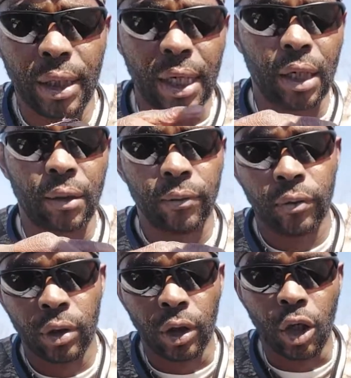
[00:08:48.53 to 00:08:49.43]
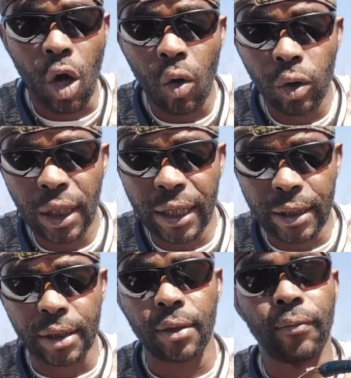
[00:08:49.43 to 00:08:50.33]
Now, the goal
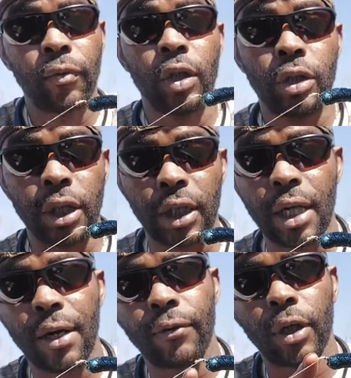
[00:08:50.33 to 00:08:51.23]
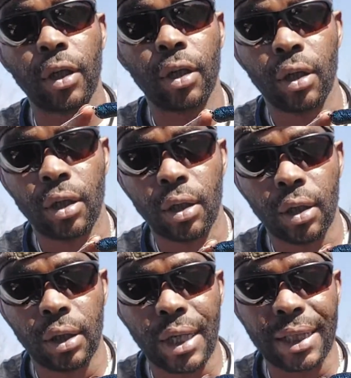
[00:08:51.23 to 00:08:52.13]
is to cover
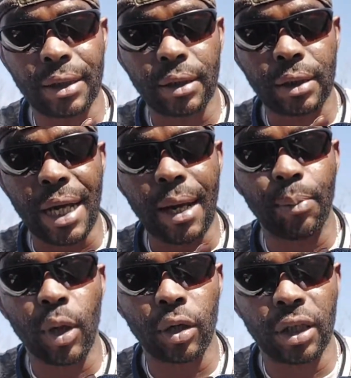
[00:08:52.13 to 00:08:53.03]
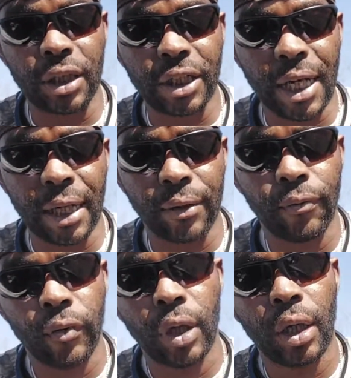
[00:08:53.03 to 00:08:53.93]
that top part of the shank
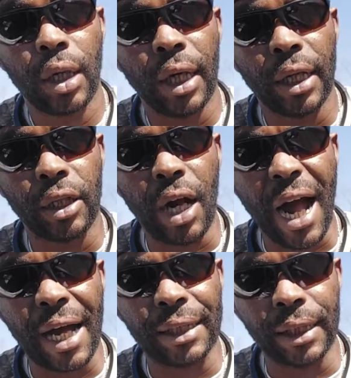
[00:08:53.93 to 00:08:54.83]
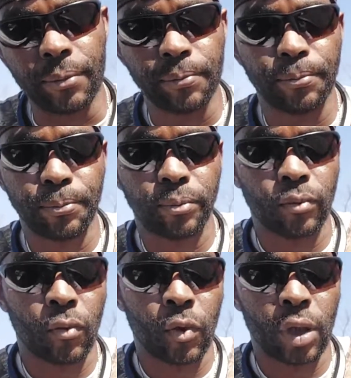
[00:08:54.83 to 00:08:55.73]
in your eyelet.
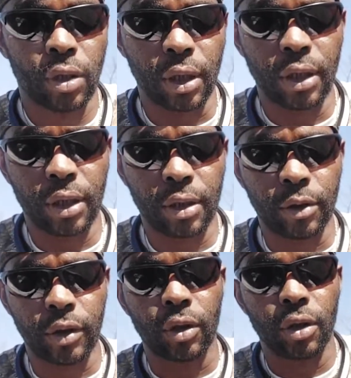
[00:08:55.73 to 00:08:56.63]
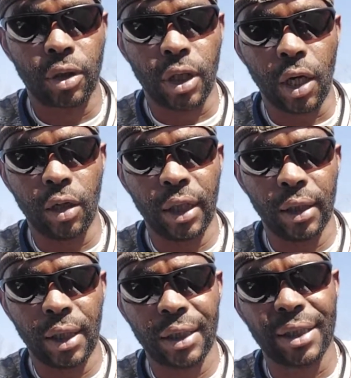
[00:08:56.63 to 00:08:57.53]
So you just turn it
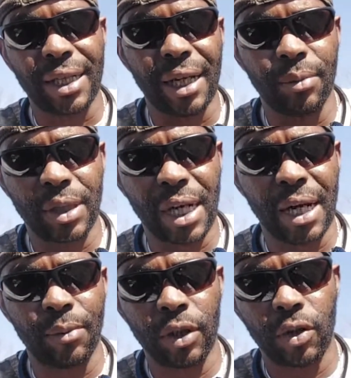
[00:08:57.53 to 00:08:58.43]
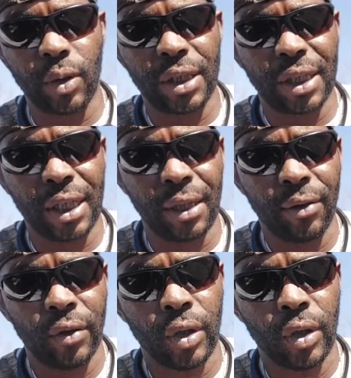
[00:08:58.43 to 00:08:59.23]
at the same time, you're twisting it